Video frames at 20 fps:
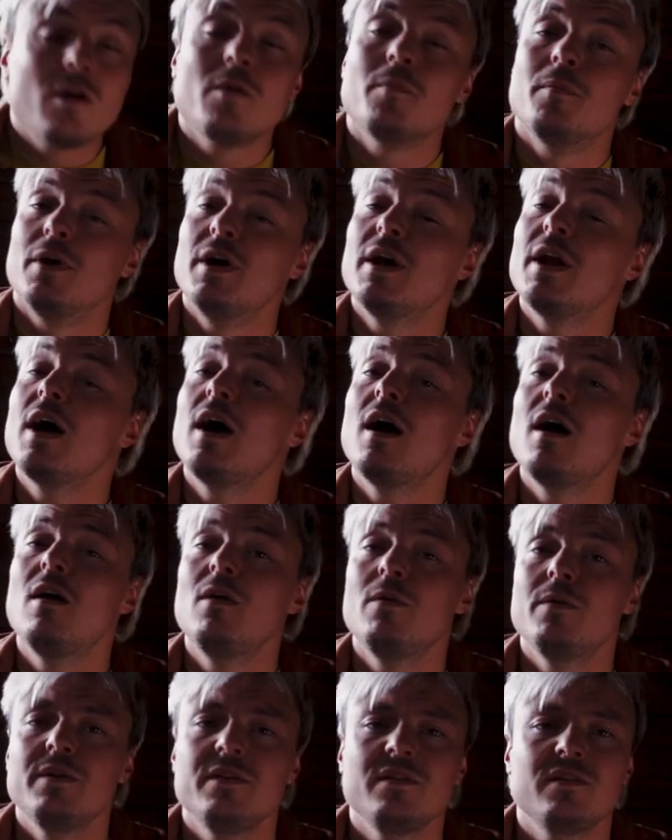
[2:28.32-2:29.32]
but I
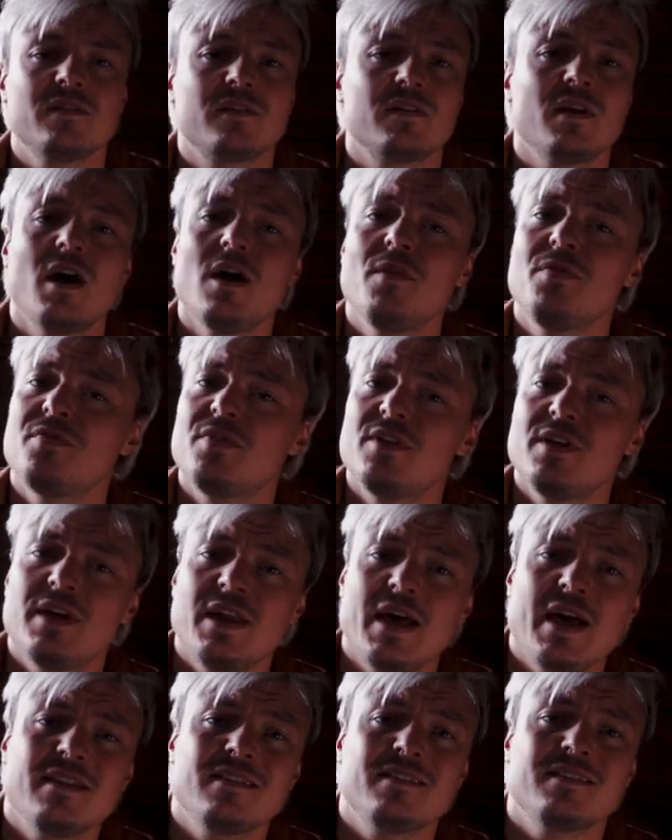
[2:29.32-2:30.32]
always thought
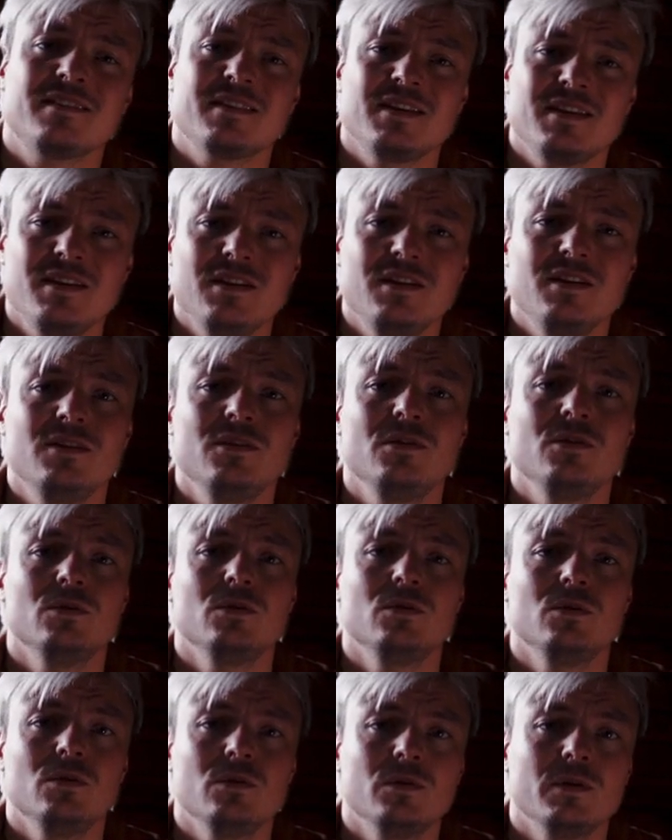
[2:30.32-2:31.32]
that I'd see you
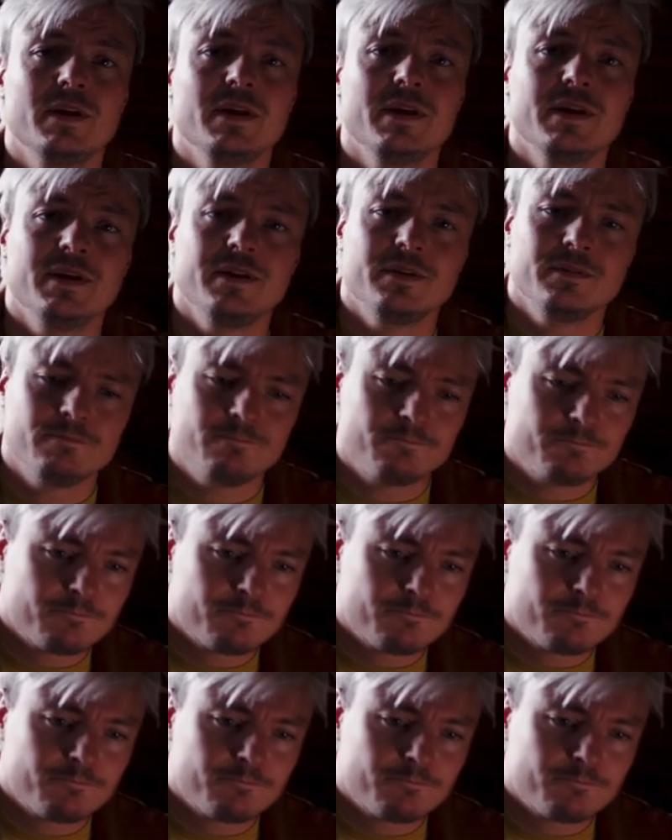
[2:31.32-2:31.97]
again.